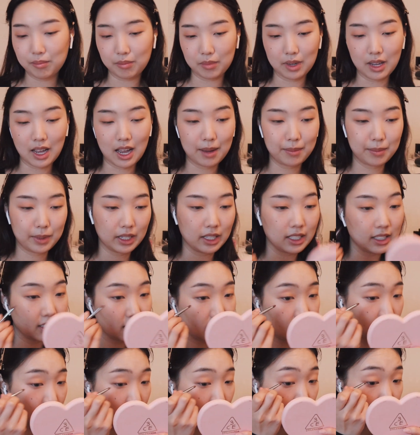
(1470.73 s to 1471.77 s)
But yeah, but he's
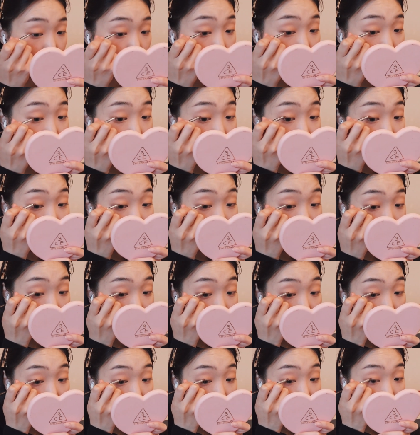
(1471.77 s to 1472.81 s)
just too
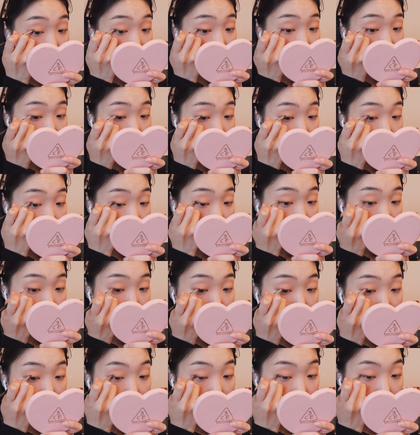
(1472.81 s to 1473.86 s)
independent that he doesn't like
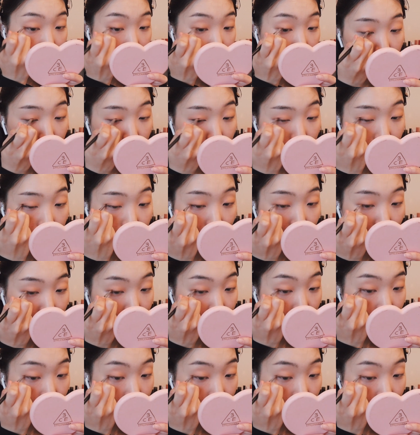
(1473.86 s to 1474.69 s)
being inside.